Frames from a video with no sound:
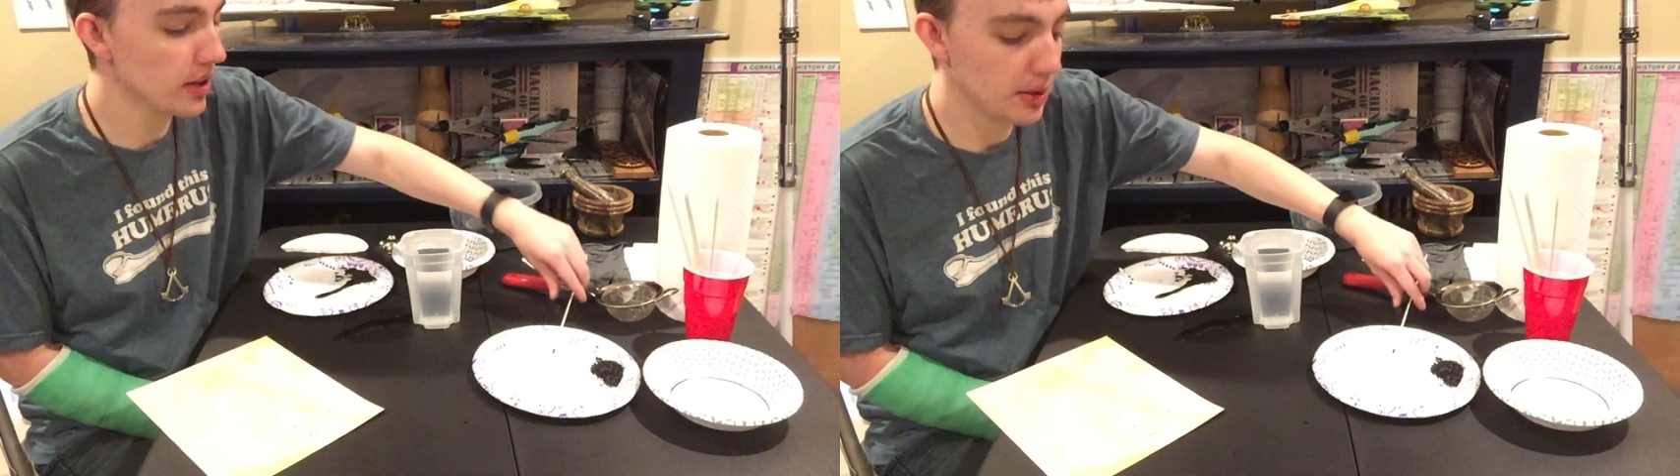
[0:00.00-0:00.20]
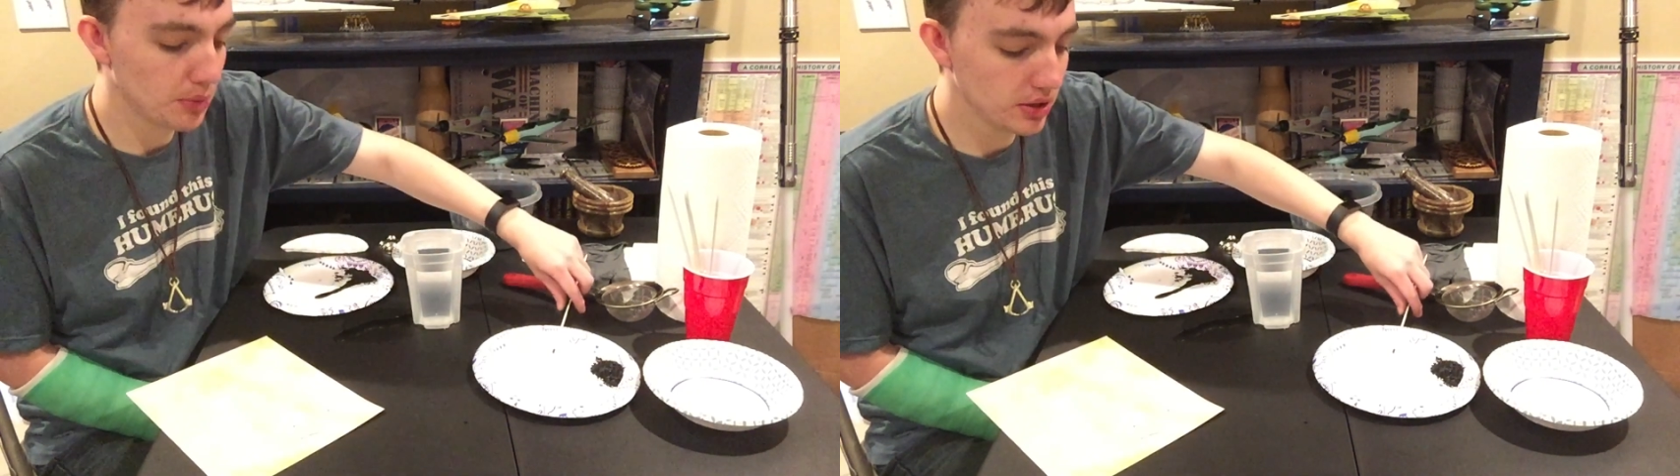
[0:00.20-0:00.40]

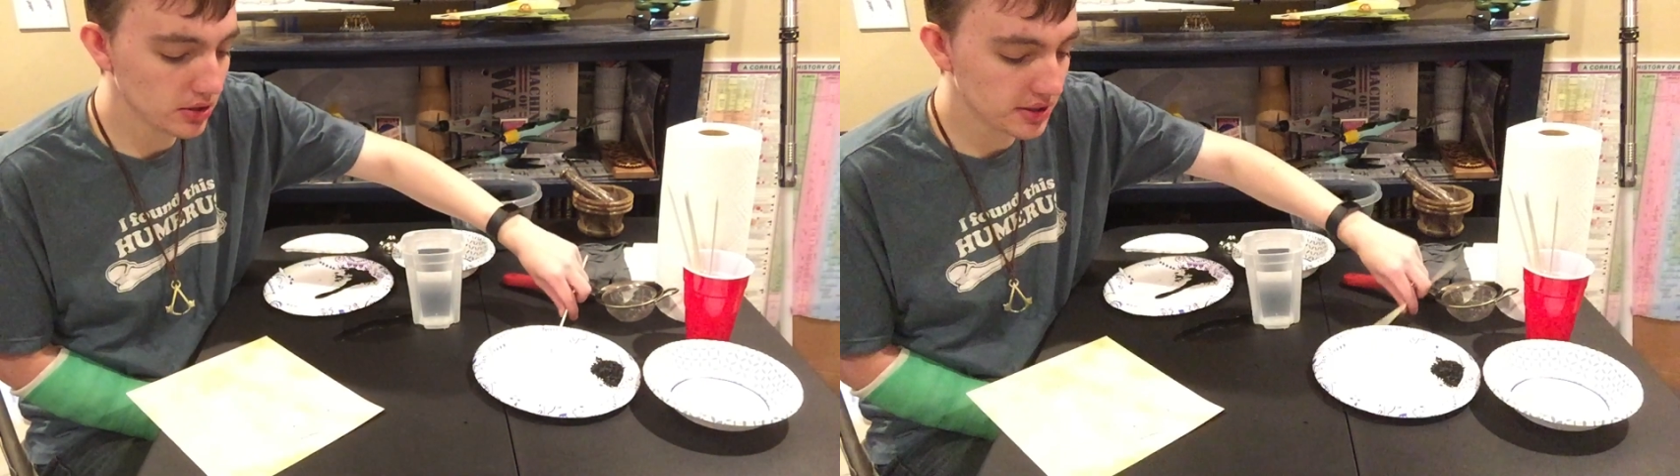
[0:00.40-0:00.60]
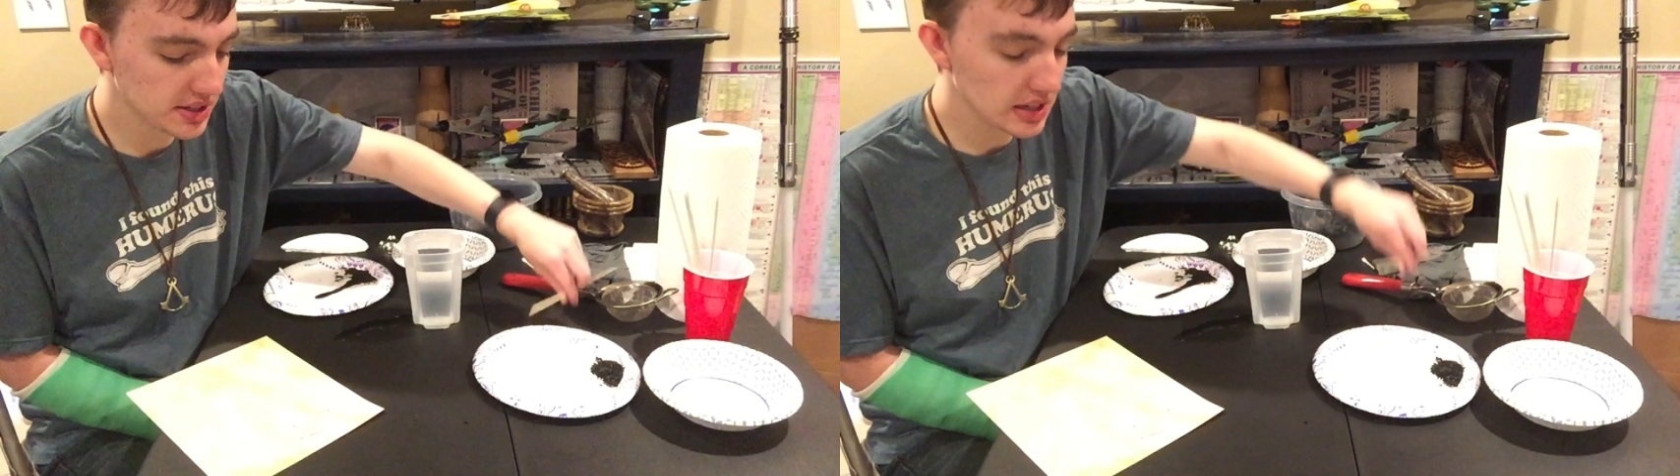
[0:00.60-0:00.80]
I wonder,
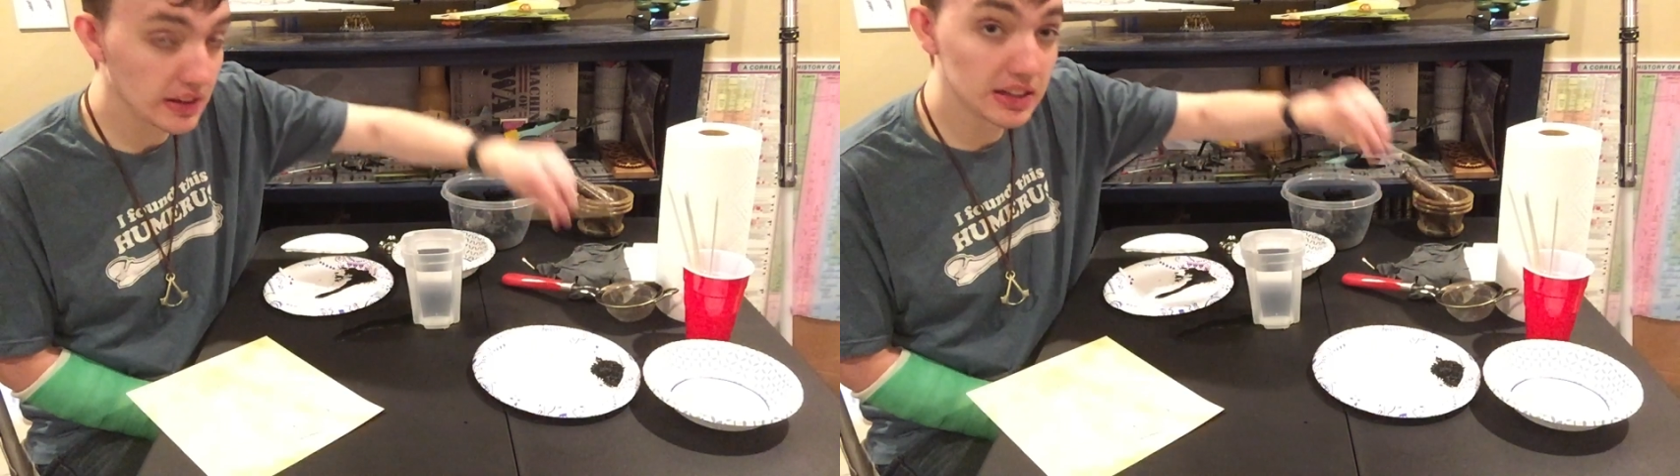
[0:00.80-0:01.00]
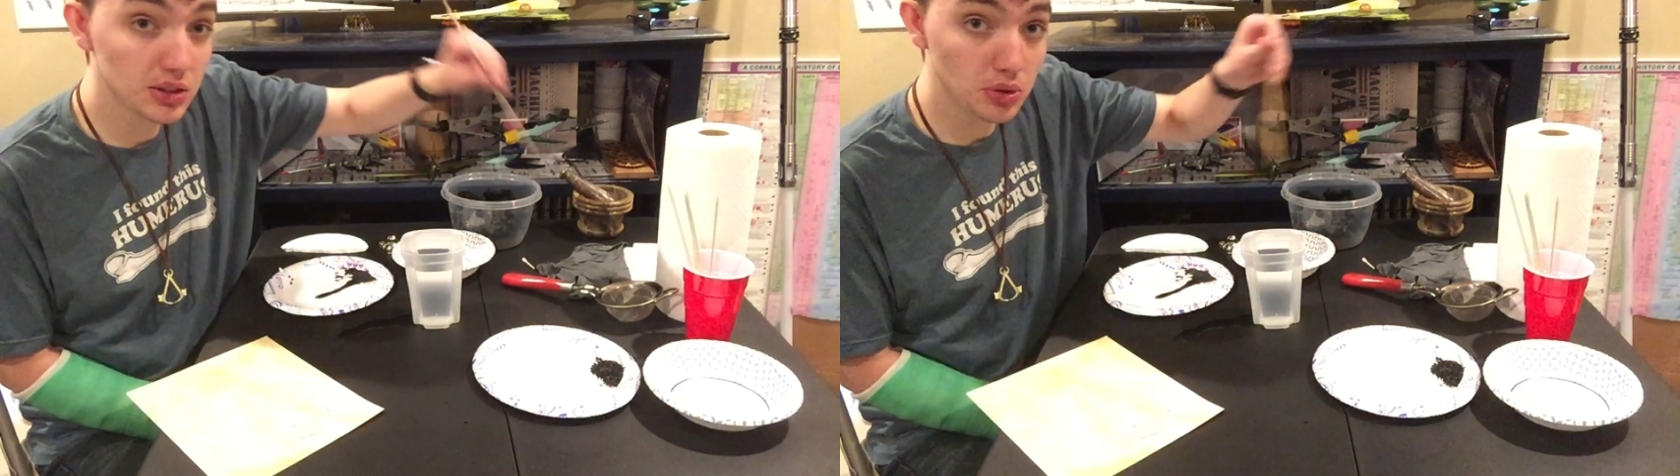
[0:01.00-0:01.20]
because I
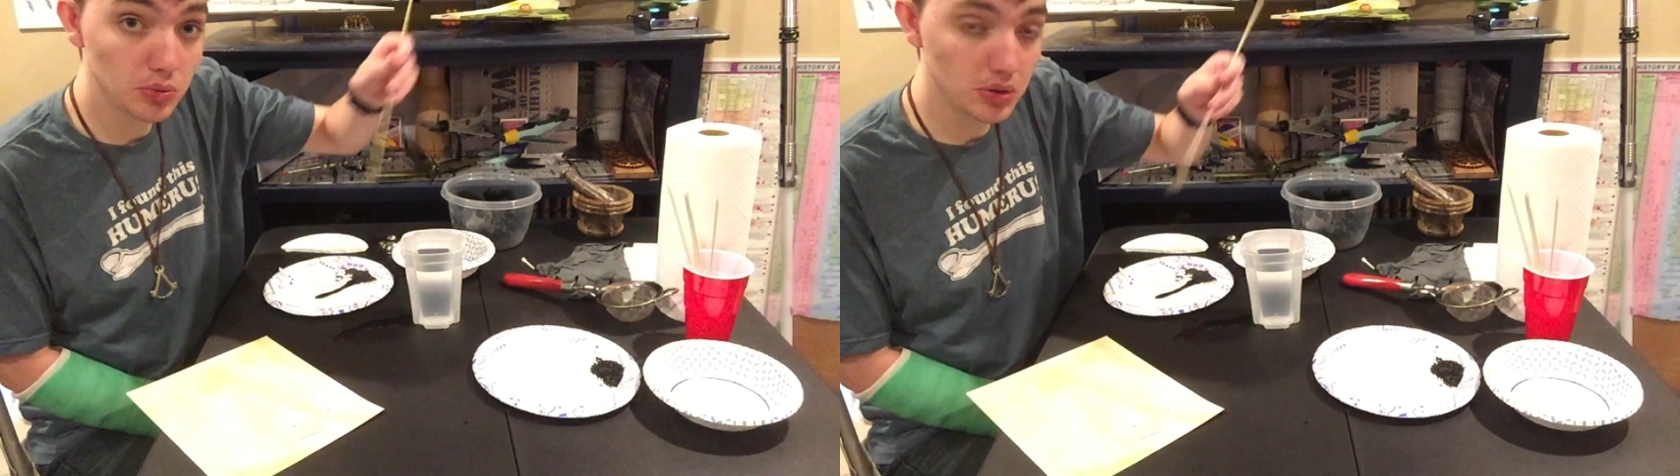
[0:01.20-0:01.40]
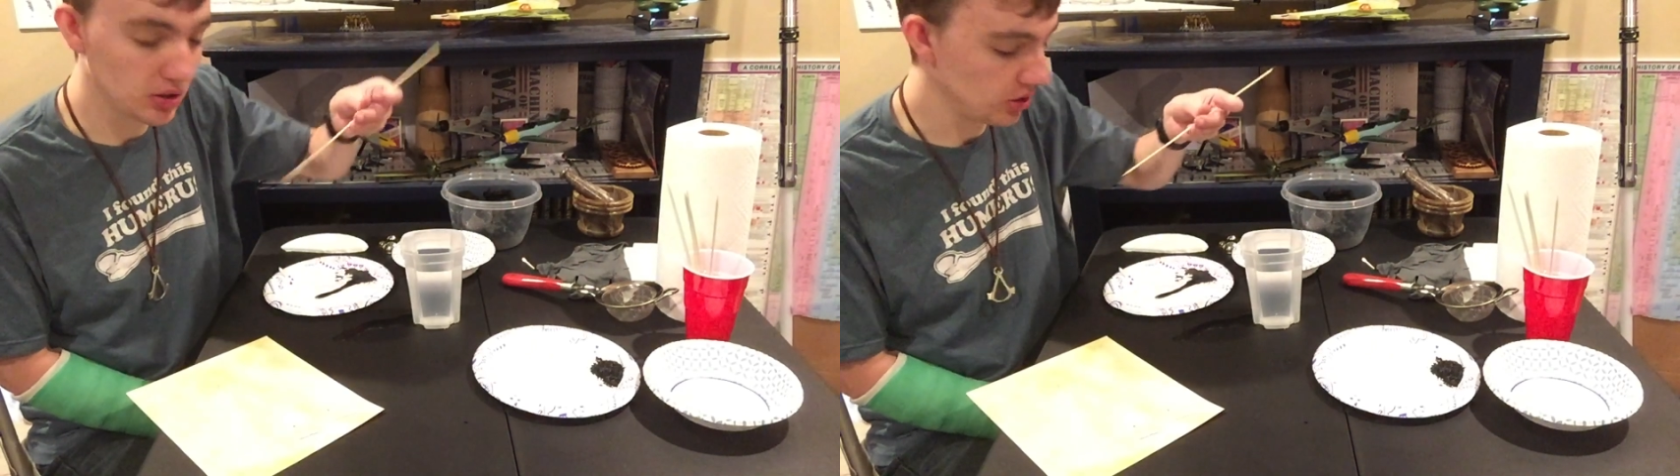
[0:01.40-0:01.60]
like the wood
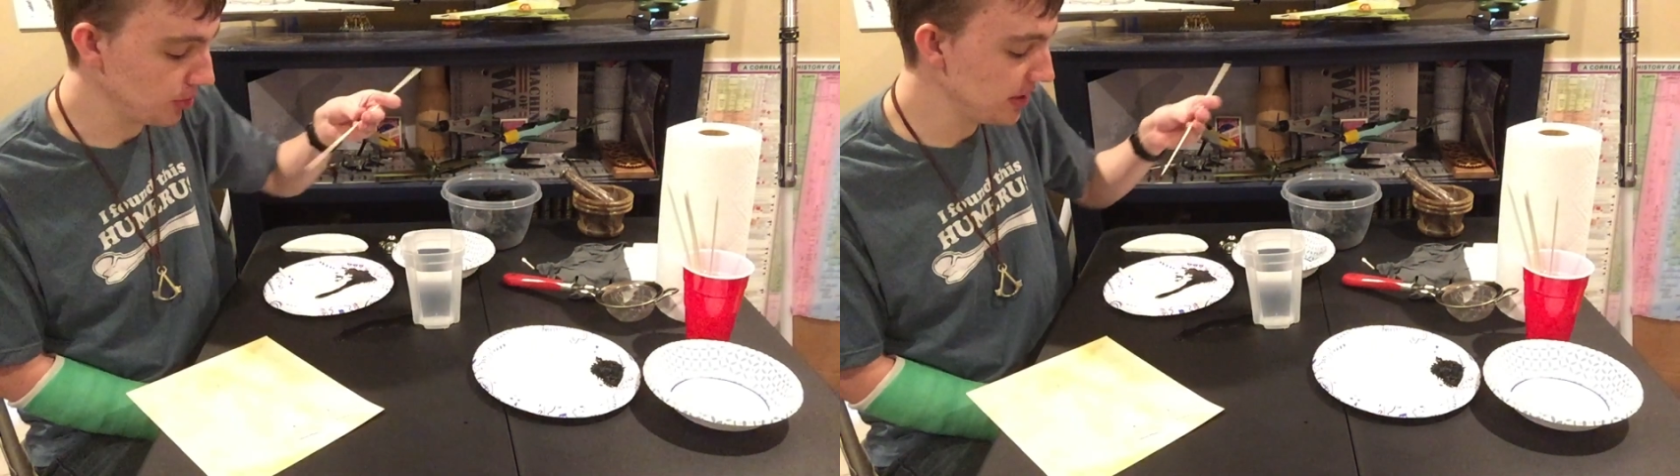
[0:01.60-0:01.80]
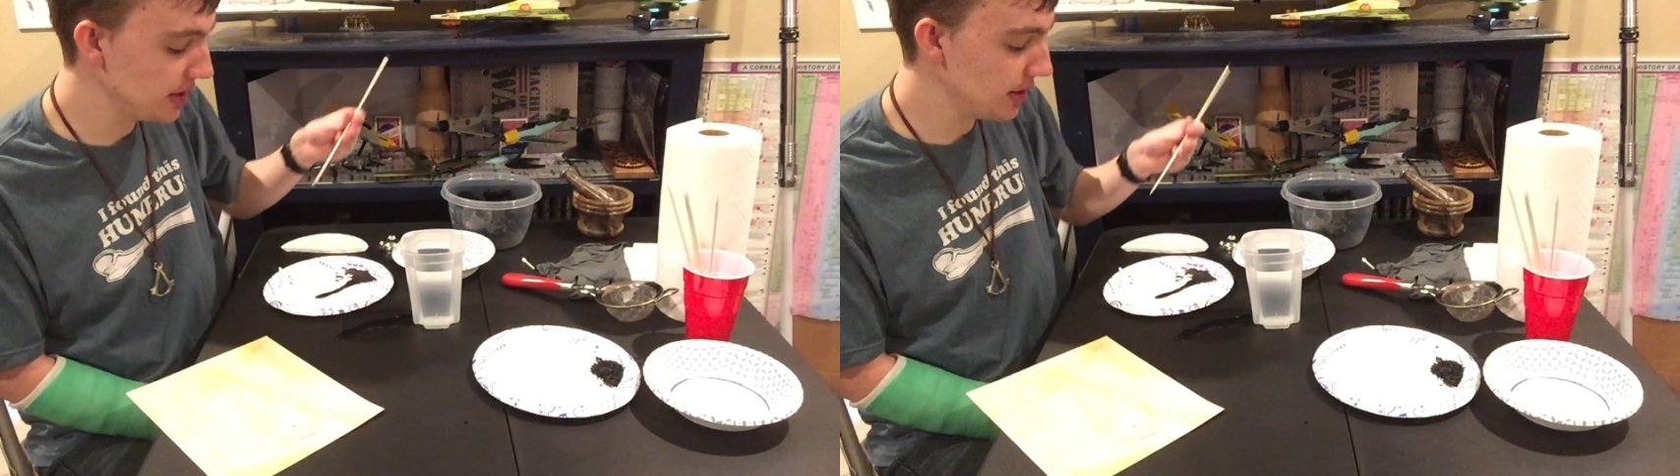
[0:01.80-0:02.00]
one a little bit,